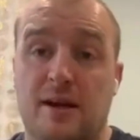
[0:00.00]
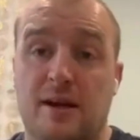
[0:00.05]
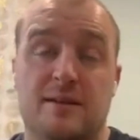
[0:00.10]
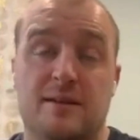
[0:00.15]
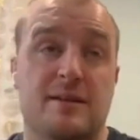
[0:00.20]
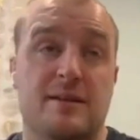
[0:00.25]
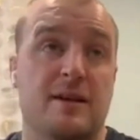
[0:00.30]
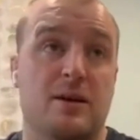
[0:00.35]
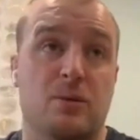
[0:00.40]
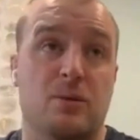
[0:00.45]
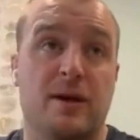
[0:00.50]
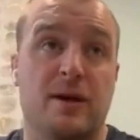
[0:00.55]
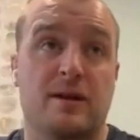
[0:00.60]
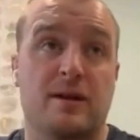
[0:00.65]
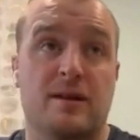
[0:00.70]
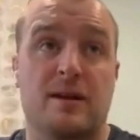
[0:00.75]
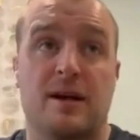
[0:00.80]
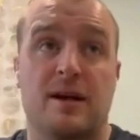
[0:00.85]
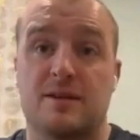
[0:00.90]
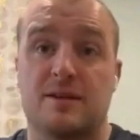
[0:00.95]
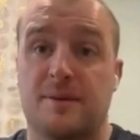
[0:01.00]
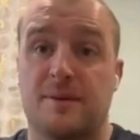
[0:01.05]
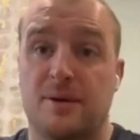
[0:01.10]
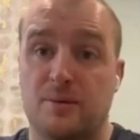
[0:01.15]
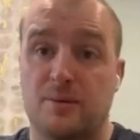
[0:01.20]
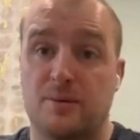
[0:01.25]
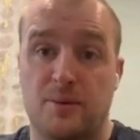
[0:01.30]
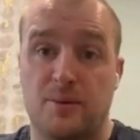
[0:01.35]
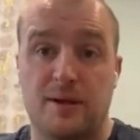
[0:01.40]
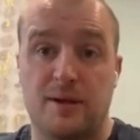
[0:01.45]
I'd say weekly. I speak
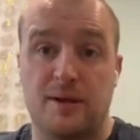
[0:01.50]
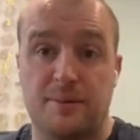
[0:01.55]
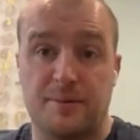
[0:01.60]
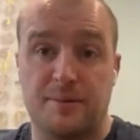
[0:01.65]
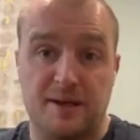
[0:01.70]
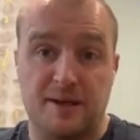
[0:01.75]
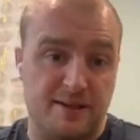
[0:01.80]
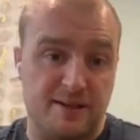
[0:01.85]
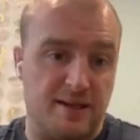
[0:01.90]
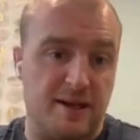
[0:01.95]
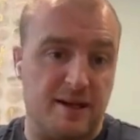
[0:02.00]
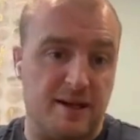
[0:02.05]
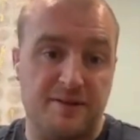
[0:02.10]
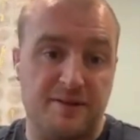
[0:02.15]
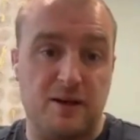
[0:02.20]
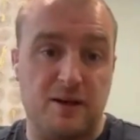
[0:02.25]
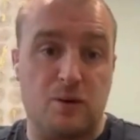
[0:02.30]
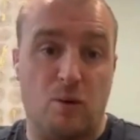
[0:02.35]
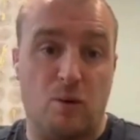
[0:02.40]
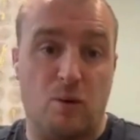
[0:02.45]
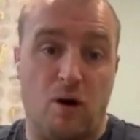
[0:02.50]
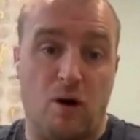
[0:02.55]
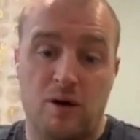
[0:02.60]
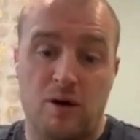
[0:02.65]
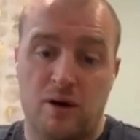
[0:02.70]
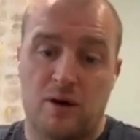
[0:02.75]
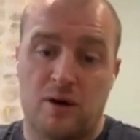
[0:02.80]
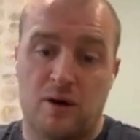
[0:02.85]
with Willie Peters, and I think what